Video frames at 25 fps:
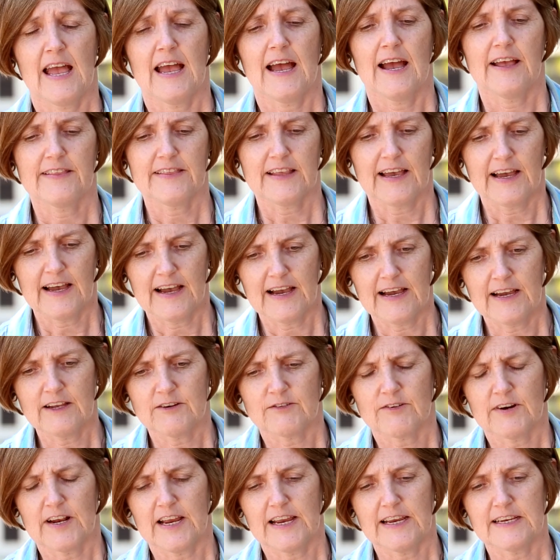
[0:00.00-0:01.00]
And the heart
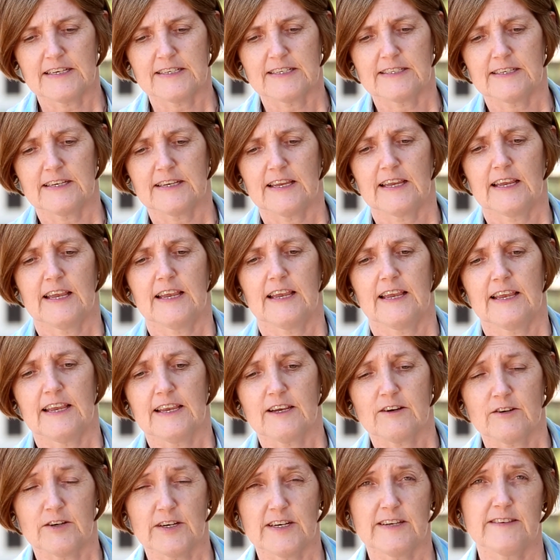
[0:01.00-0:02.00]
rate
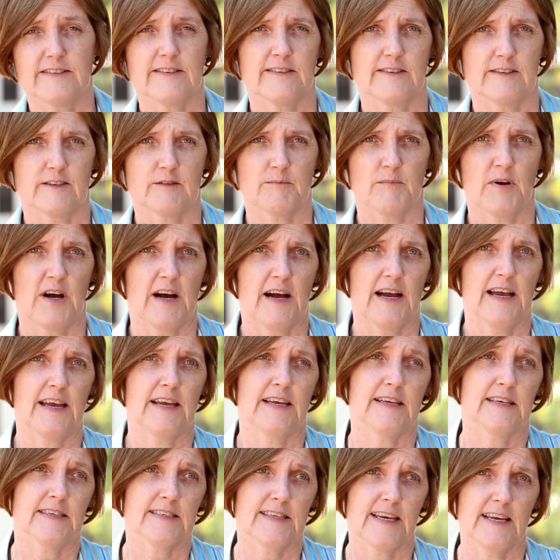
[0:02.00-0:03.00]
increases
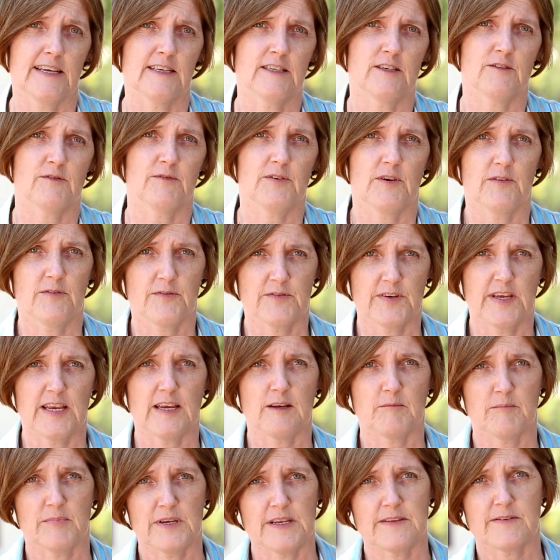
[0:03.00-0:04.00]
by ten to
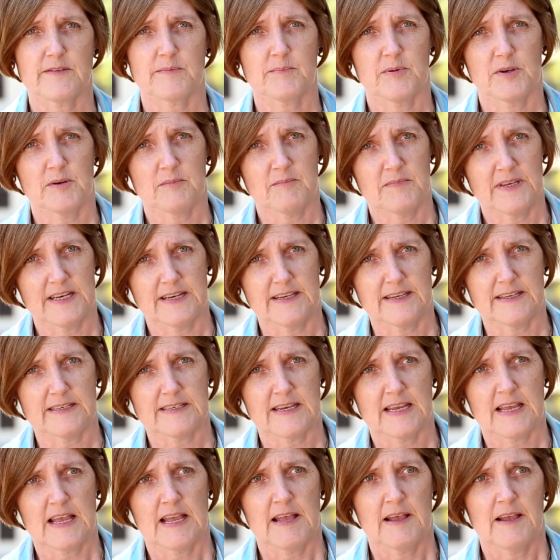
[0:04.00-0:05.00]
fifteen beats per minute.
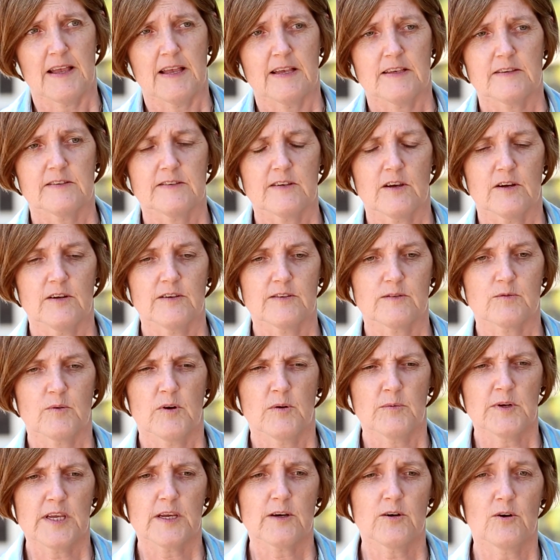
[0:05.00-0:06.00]
So it's
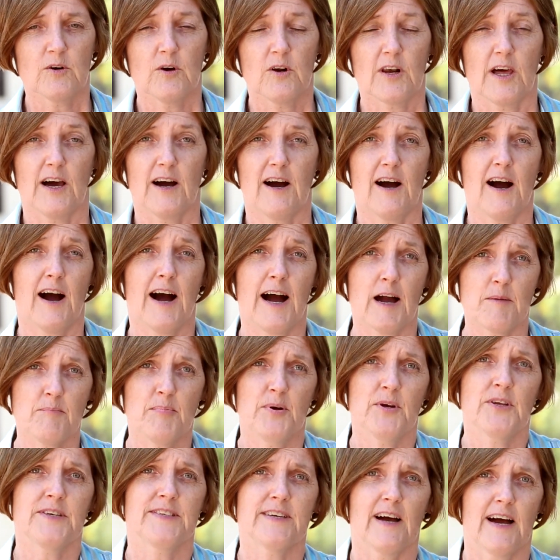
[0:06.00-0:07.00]
what we call a
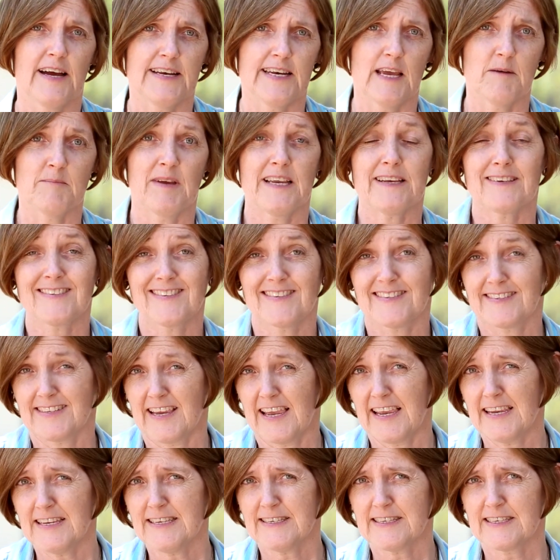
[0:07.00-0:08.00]
hyperdynamic
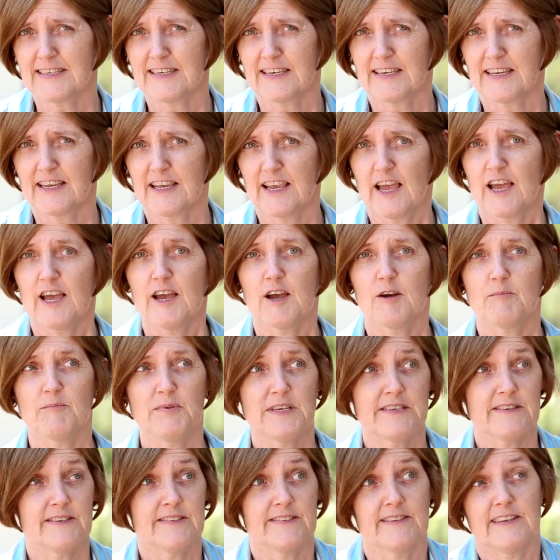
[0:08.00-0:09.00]
state, a
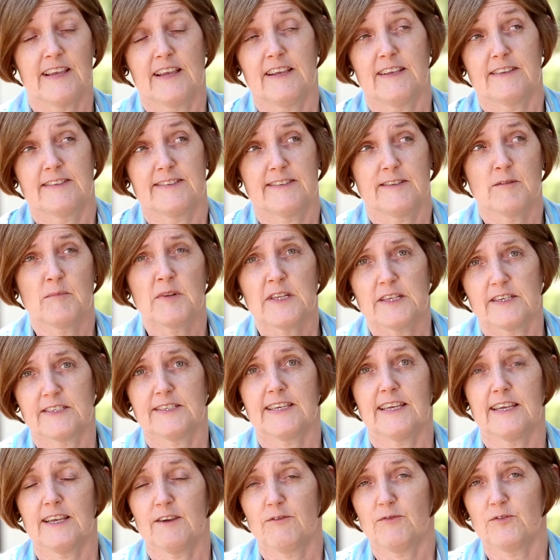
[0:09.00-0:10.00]
bit as similar
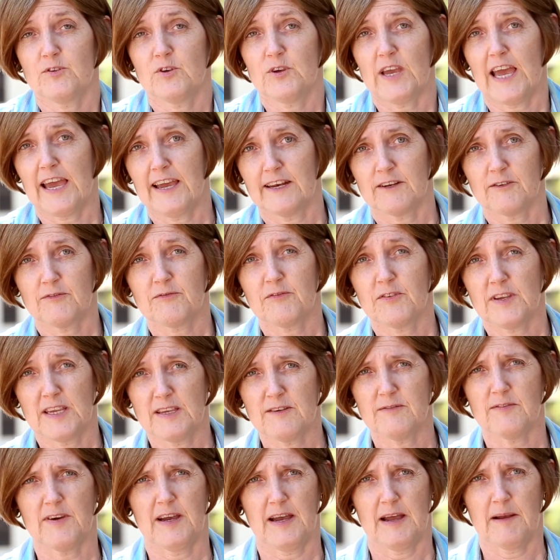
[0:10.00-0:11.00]
to if you had a
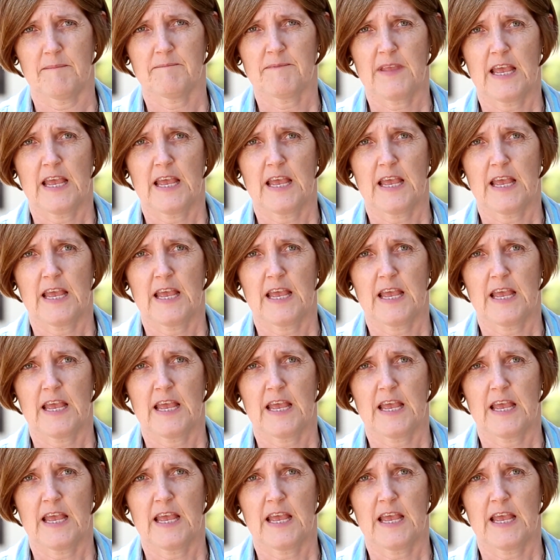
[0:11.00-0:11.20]
fever.